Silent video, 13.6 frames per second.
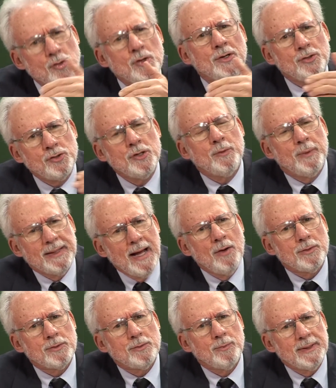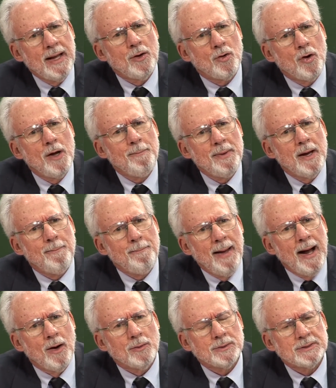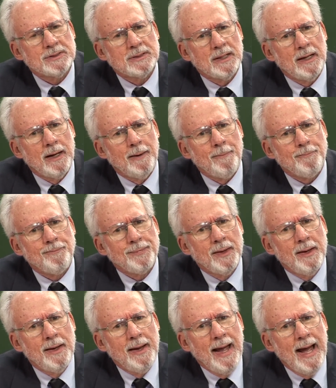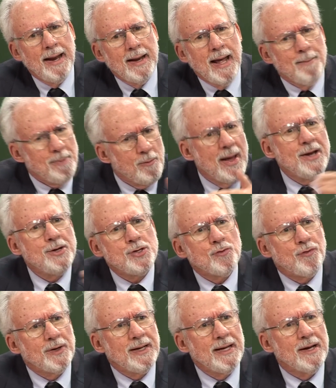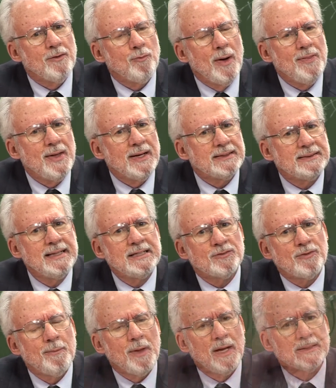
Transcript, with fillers: do it, do it without, without going beyond bounds um, and, and be ready to forgive when they cease from the